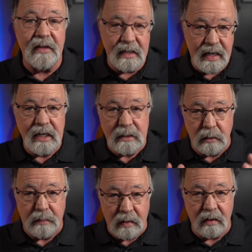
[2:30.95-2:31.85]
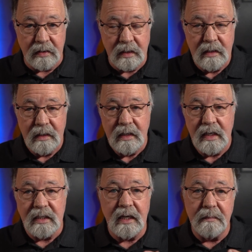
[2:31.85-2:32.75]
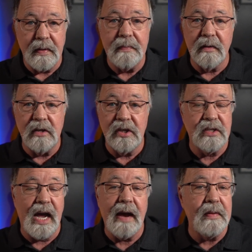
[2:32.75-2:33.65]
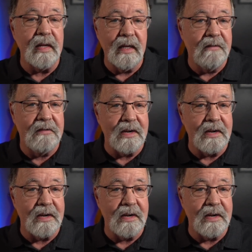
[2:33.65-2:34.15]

The intangible part is that people are just happy living